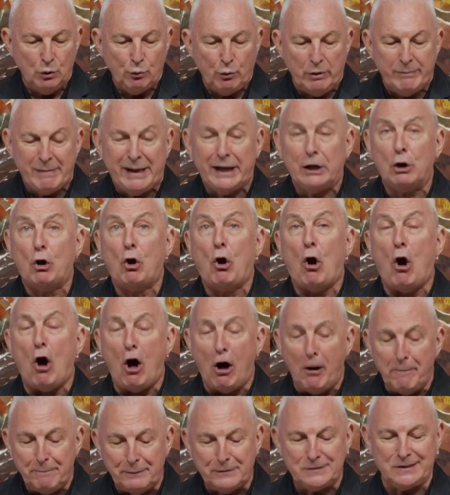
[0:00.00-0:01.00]
We may
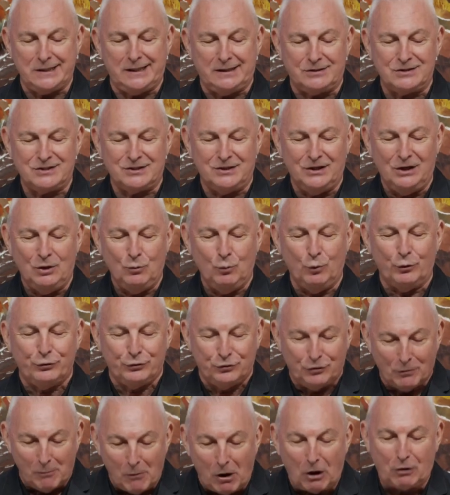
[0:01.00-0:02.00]
carpet it
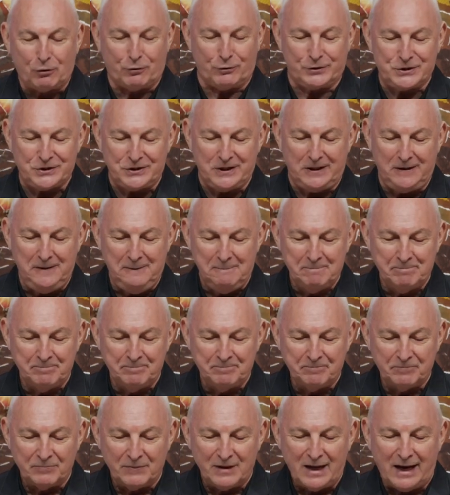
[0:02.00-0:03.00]
with democracy
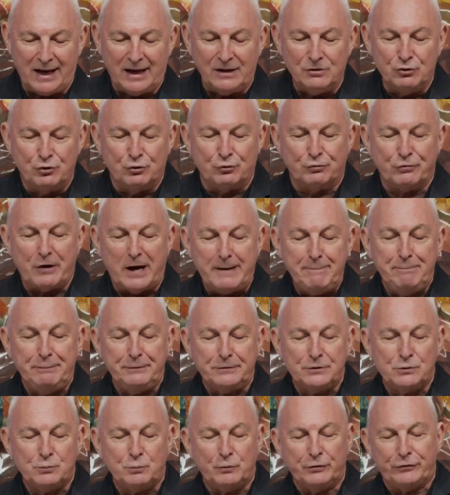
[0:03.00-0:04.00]
and drape
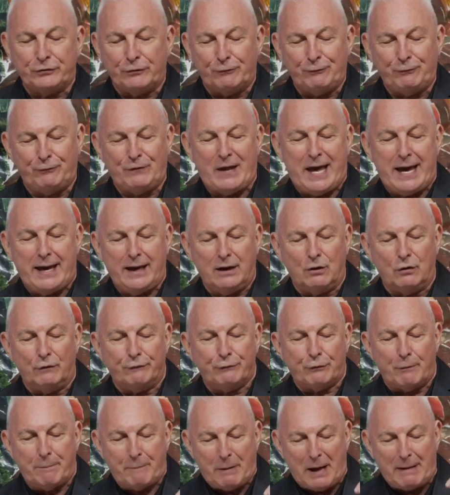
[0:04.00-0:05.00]
it with the flag
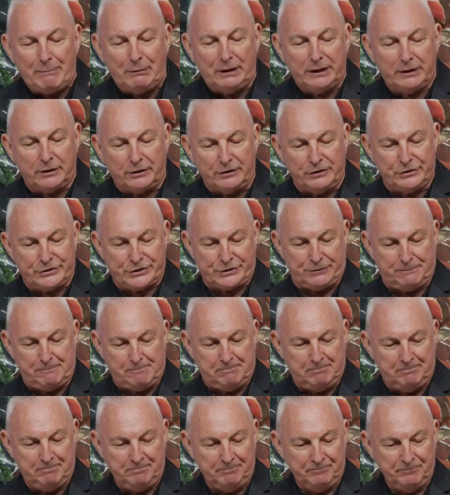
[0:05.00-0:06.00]
of
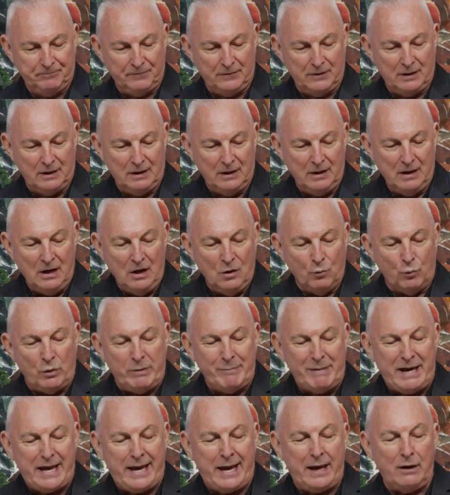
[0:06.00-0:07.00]
republicanism.
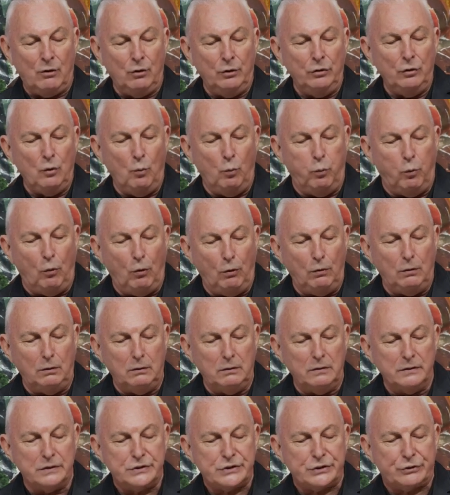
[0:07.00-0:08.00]
We may hang on the
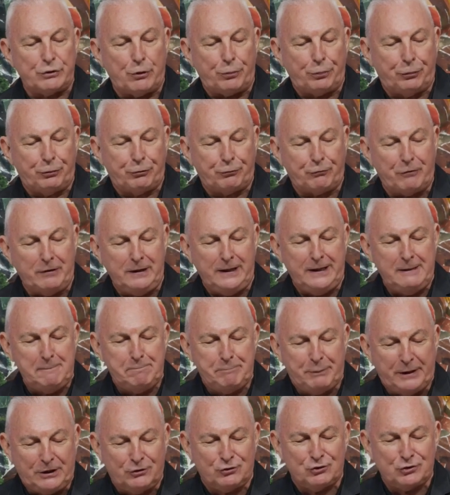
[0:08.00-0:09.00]
walls the thrilling
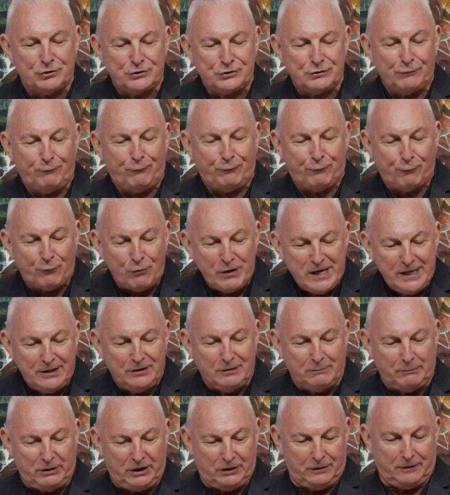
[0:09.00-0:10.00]
pictures of
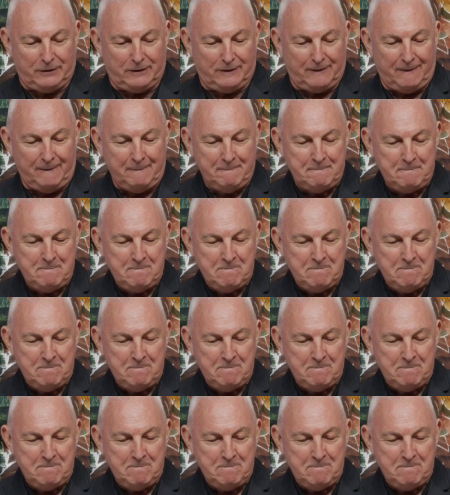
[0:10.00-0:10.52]
freedom here.